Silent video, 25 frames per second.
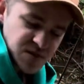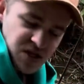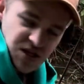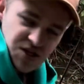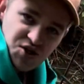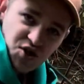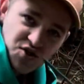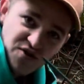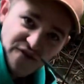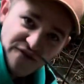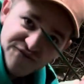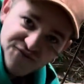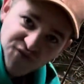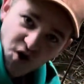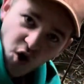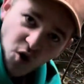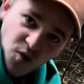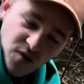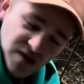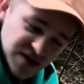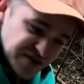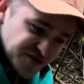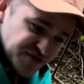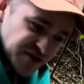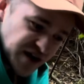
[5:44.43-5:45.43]
So the
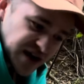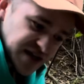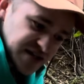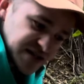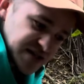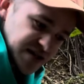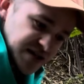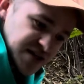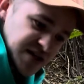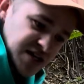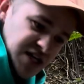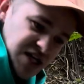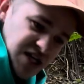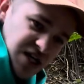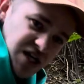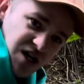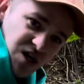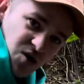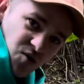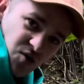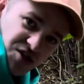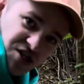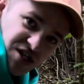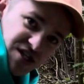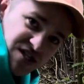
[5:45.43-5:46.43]
forward vector,
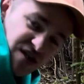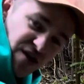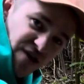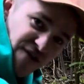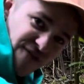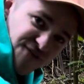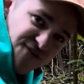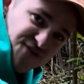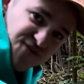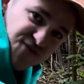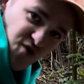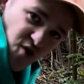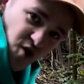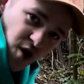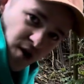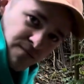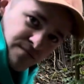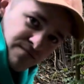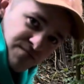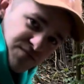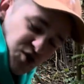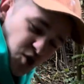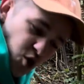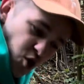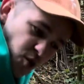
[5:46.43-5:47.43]
which is
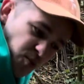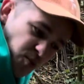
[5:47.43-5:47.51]
from your